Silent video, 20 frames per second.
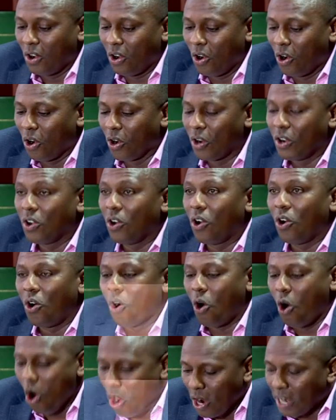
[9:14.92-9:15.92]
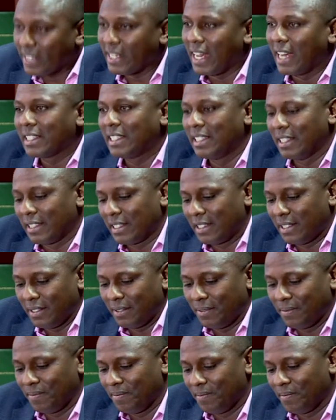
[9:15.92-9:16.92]
on all taxes
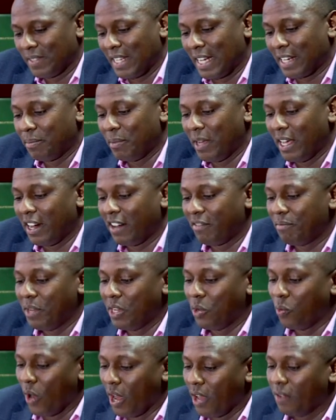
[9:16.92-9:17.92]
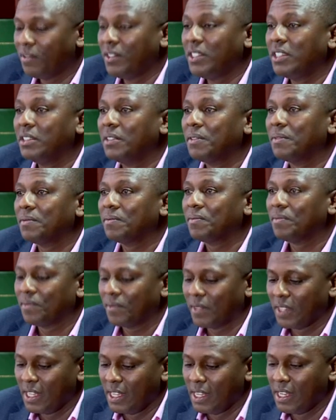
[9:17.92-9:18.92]
that may have been waived,
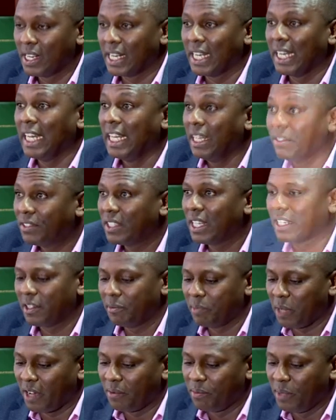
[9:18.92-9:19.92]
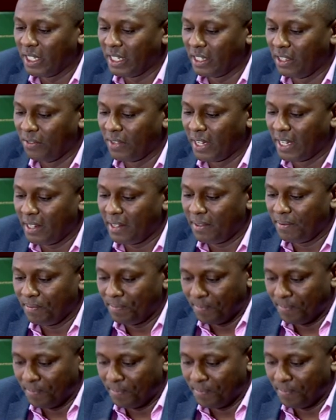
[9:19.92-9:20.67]
reliefs that may have been given,